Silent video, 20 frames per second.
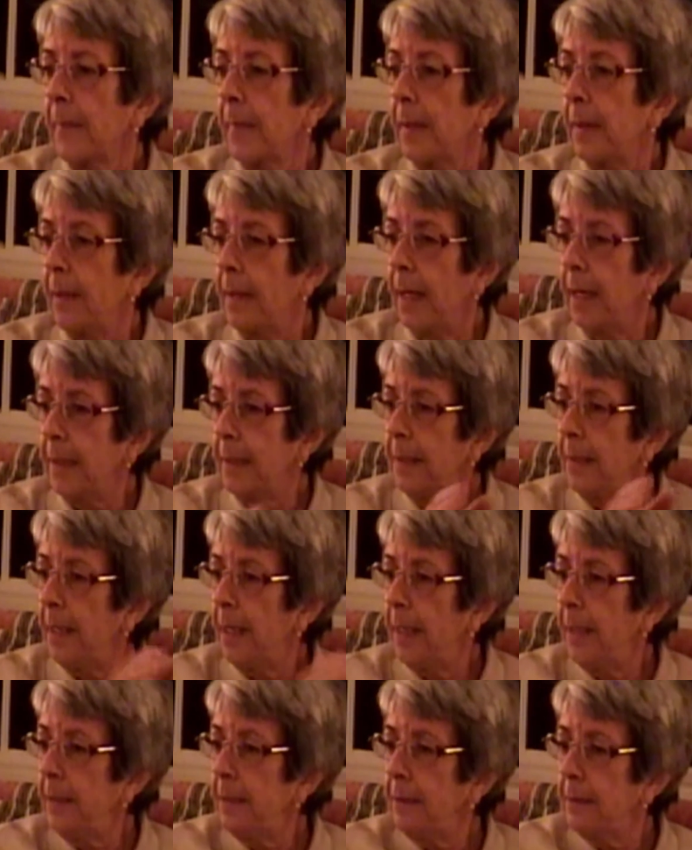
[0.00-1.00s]
That
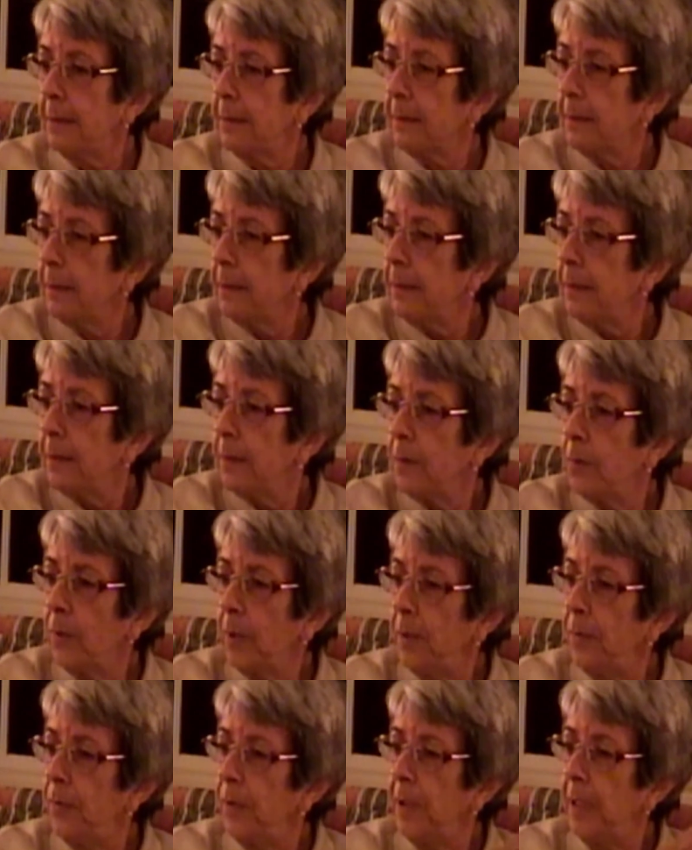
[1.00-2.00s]
night,
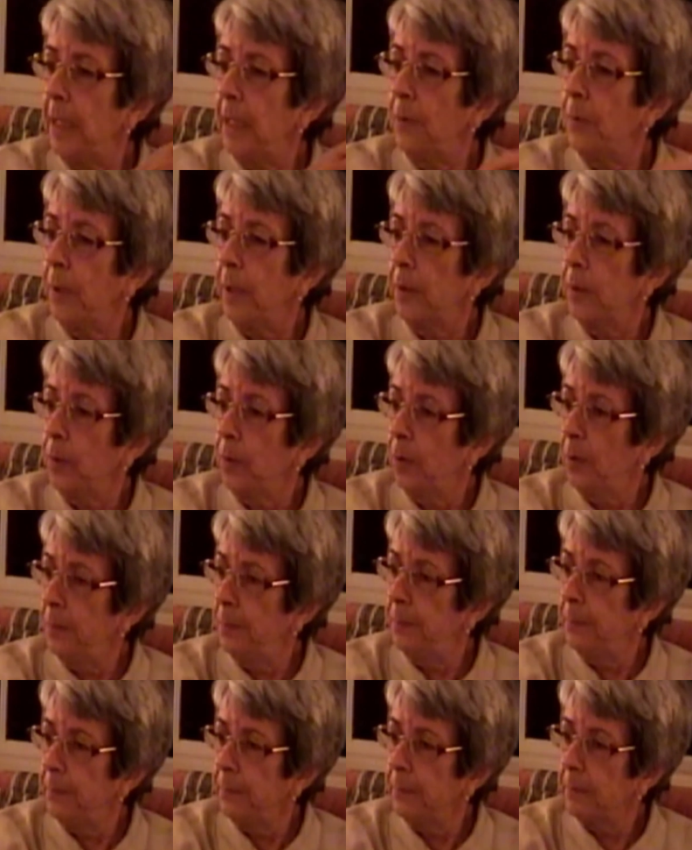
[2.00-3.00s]
when Fidel went home,